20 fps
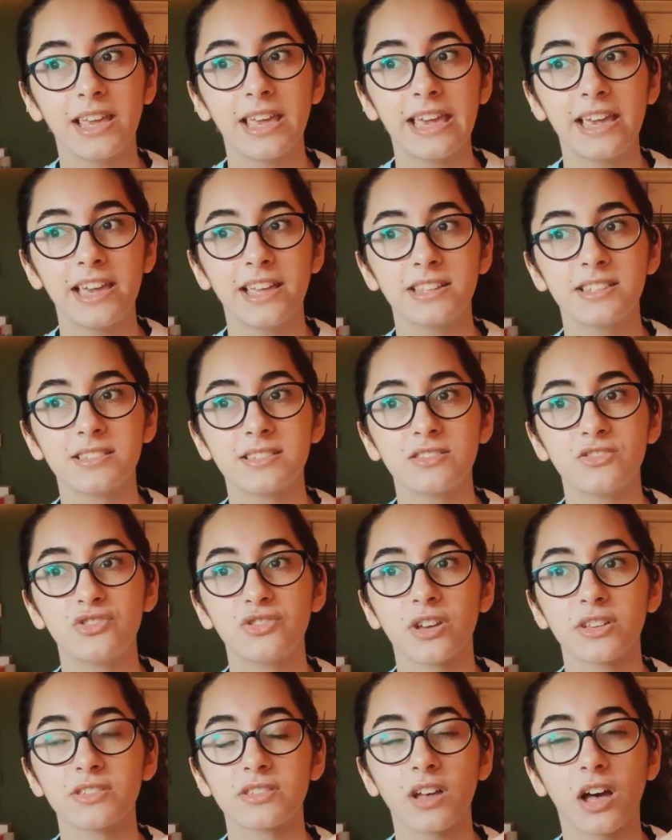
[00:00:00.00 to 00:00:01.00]
it's
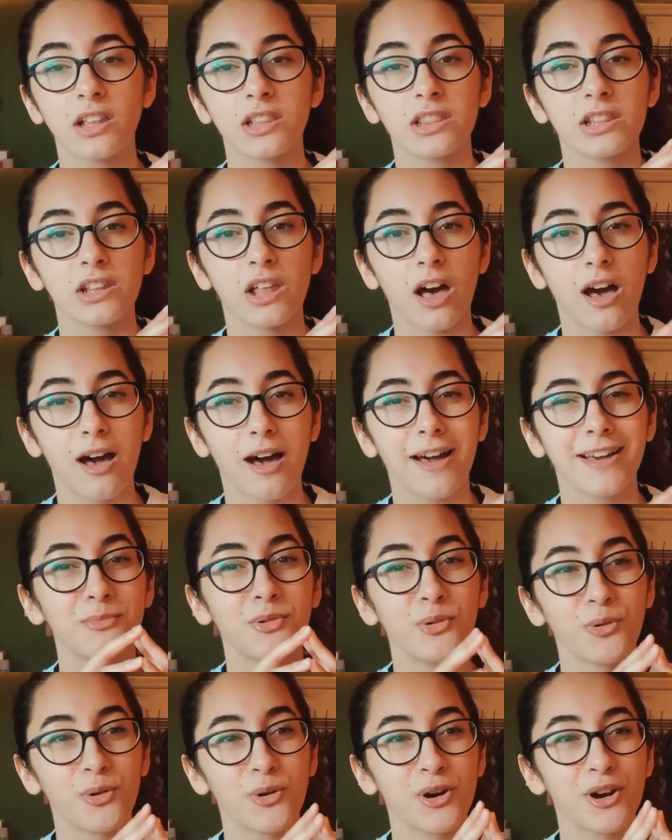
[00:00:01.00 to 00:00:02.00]
just a lot
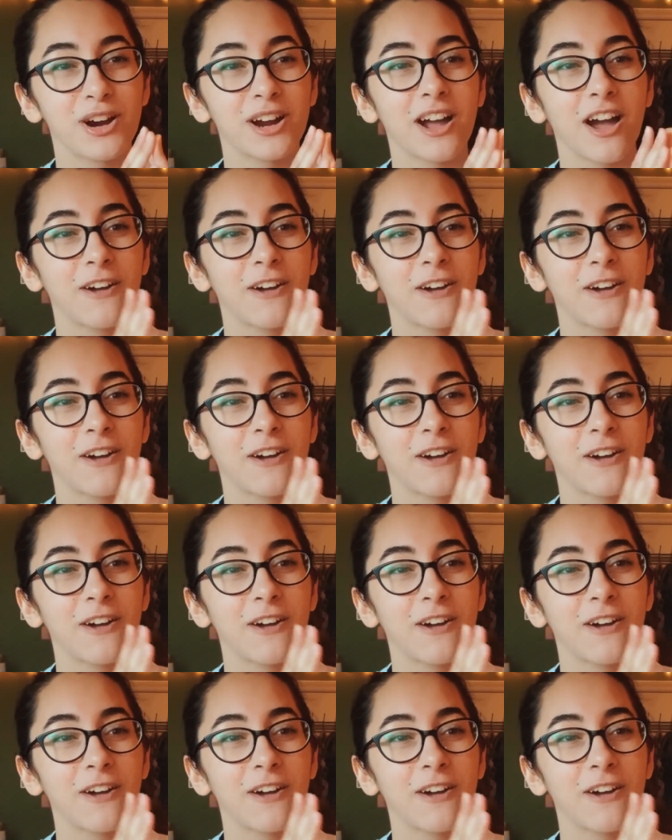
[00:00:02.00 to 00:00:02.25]
more